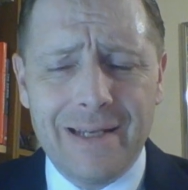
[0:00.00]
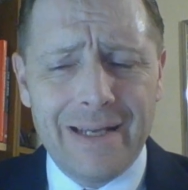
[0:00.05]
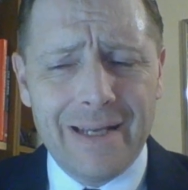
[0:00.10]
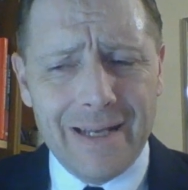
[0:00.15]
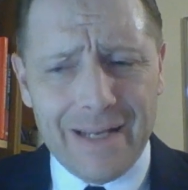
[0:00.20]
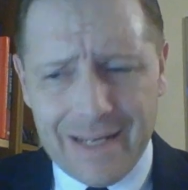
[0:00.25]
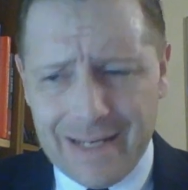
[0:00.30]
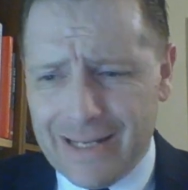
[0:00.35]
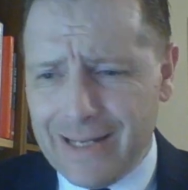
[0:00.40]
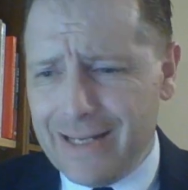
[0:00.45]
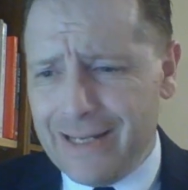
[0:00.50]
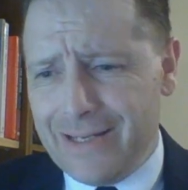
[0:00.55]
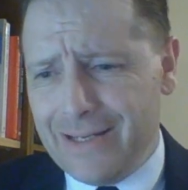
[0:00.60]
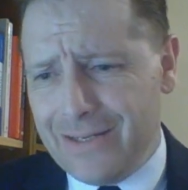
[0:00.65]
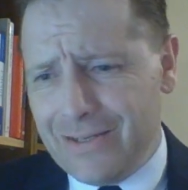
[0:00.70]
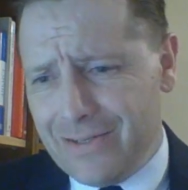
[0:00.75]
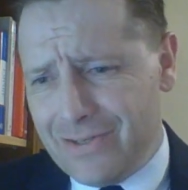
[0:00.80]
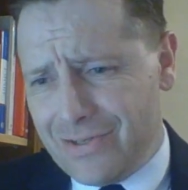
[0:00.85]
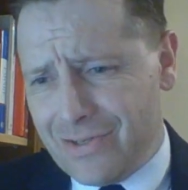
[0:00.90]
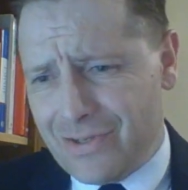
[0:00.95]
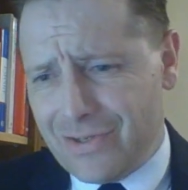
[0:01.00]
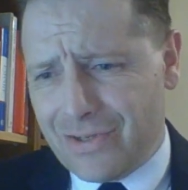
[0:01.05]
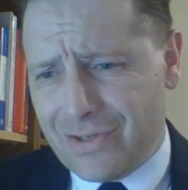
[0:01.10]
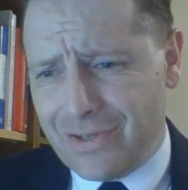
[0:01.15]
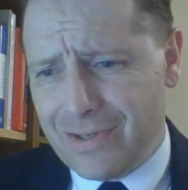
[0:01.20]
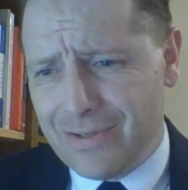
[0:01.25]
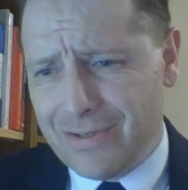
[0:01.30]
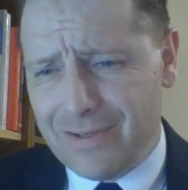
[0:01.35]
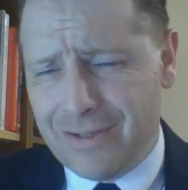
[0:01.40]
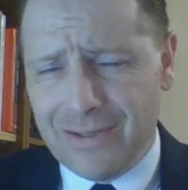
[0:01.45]
It
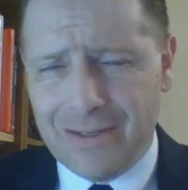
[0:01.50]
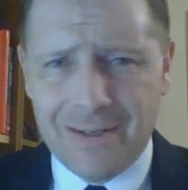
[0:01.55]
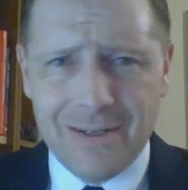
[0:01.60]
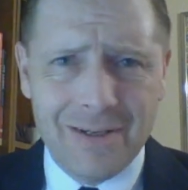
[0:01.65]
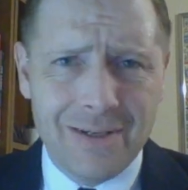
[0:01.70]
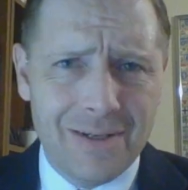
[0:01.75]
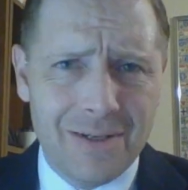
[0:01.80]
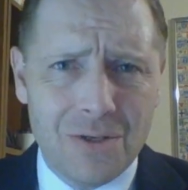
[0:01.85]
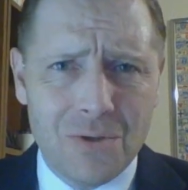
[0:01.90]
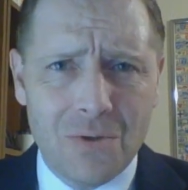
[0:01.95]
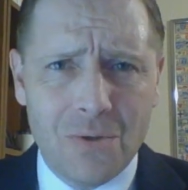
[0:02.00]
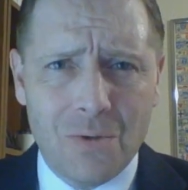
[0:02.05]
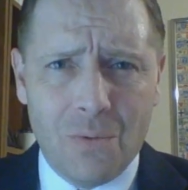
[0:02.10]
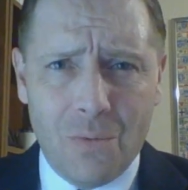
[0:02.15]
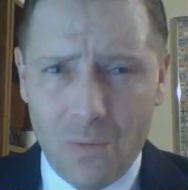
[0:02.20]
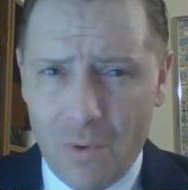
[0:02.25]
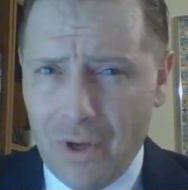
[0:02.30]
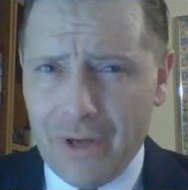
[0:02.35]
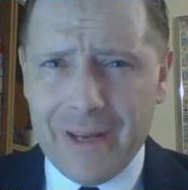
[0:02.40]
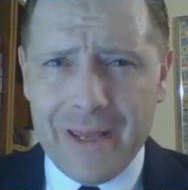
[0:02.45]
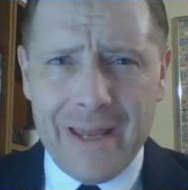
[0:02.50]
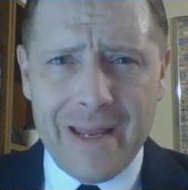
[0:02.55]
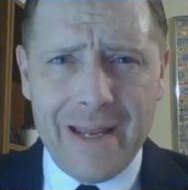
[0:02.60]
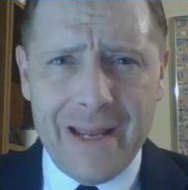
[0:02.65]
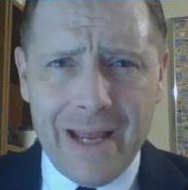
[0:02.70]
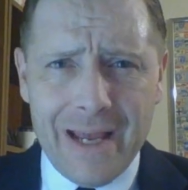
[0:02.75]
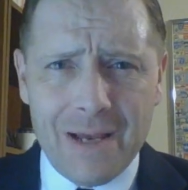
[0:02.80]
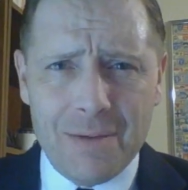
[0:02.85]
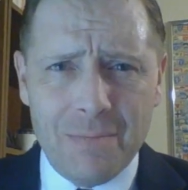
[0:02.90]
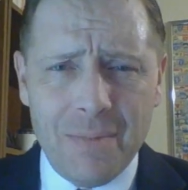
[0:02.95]
is 1
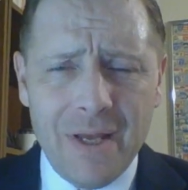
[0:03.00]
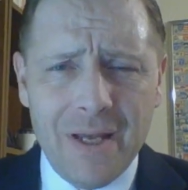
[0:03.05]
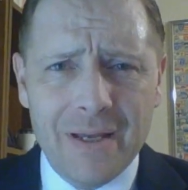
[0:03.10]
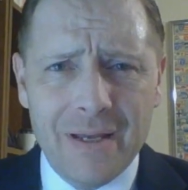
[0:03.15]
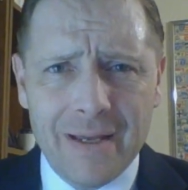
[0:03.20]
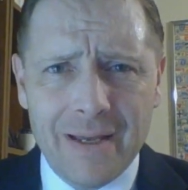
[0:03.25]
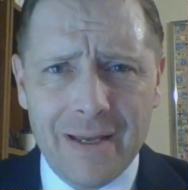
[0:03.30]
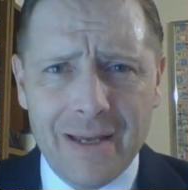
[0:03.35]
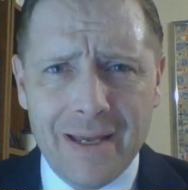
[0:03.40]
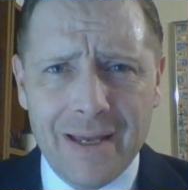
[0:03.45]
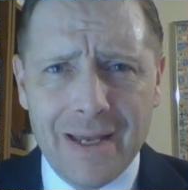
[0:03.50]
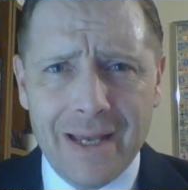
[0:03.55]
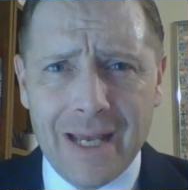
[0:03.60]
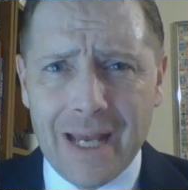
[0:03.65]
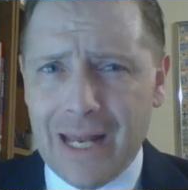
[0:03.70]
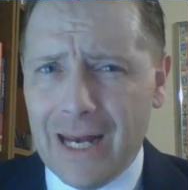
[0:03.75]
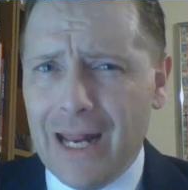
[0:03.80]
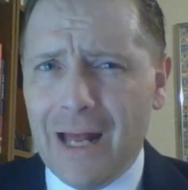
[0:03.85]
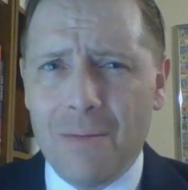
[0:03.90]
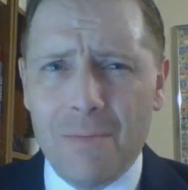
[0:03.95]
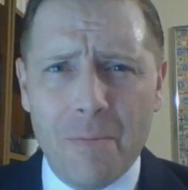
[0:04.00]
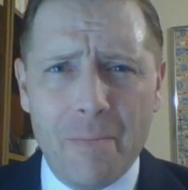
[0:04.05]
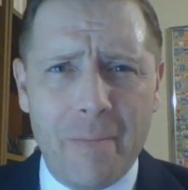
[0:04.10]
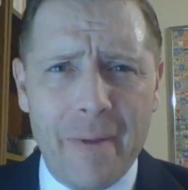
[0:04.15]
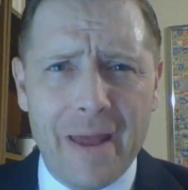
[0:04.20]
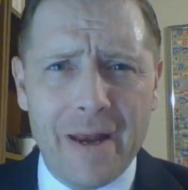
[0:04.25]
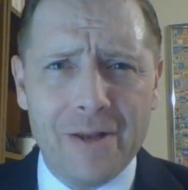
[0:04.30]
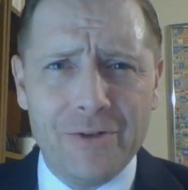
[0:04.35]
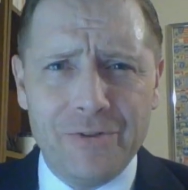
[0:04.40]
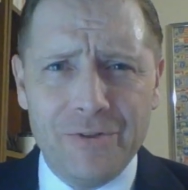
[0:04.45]
a.m. and I'm
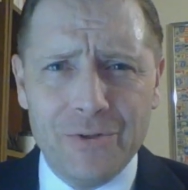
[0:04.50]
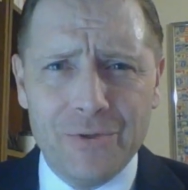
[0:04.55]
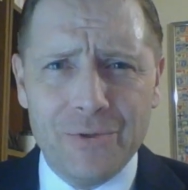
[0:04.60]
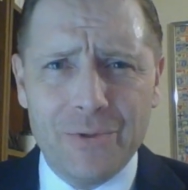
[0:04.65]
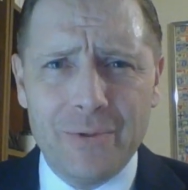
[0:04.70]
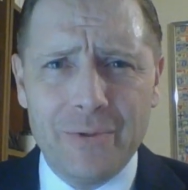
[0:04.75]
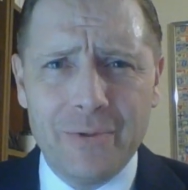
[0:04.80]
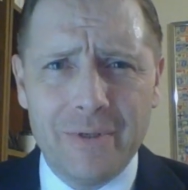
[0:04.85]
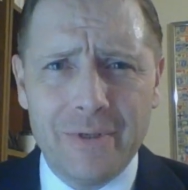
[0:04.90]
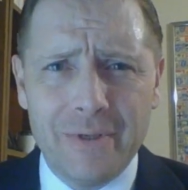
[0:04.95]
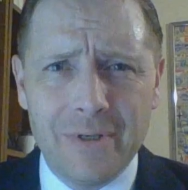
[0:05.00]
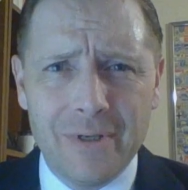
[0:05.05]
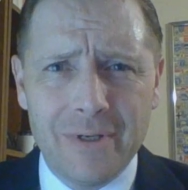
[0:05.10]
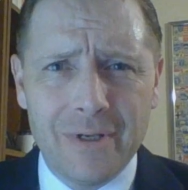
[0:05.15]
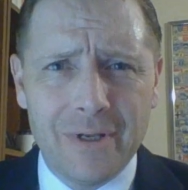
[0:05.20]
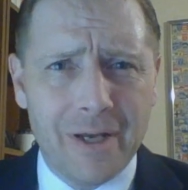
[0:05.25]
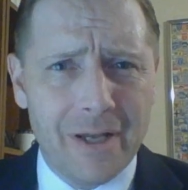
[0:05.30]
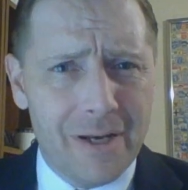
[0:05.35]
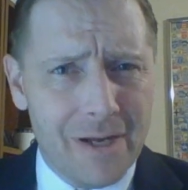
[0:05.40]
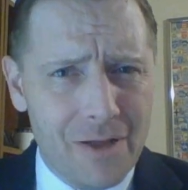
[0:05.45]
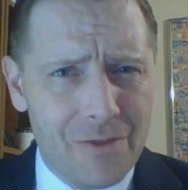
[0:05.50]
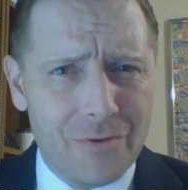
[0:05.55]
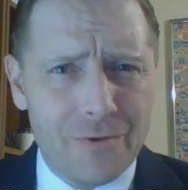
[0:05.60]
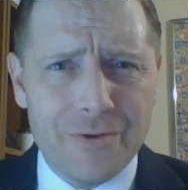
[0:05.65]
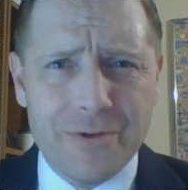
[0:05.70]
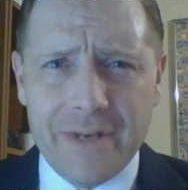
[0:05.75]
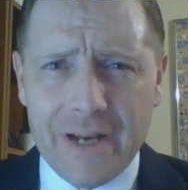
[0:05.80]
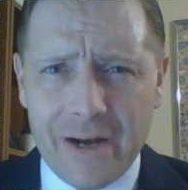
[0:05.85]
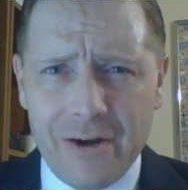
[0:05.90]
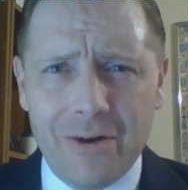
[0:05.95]
about to do another
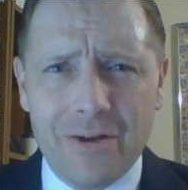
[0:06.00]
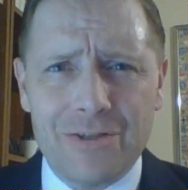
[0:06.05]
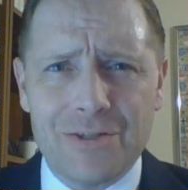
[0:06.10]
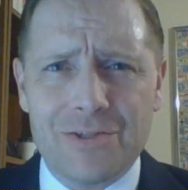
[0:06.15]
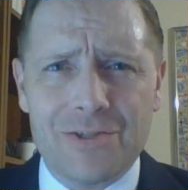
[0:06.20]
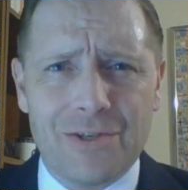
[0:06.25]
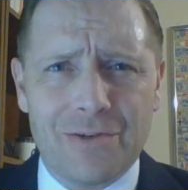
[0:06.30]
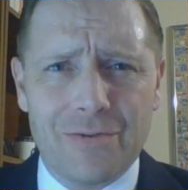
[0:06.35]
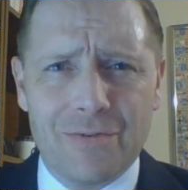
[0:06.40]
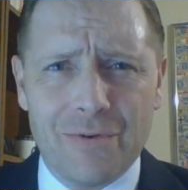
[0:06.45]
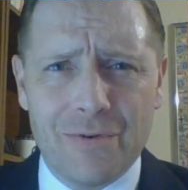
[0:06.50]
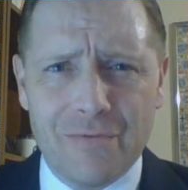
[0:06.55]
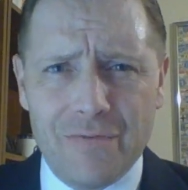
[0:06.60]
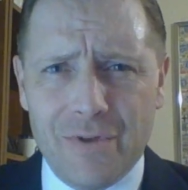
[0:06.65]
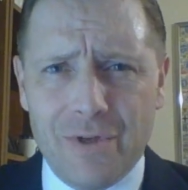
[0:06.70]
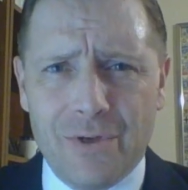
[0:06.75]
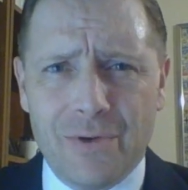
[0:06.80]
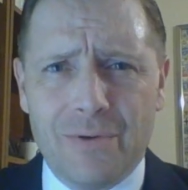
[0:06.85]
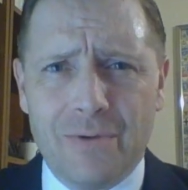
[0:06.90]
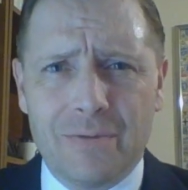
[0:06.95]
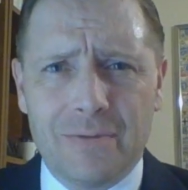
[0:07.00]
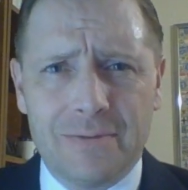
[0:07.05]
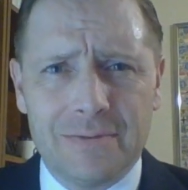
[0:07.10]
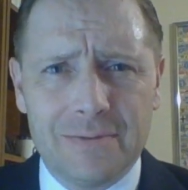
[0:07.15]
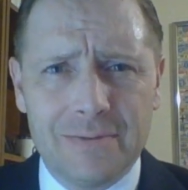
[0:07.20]
Derringer review.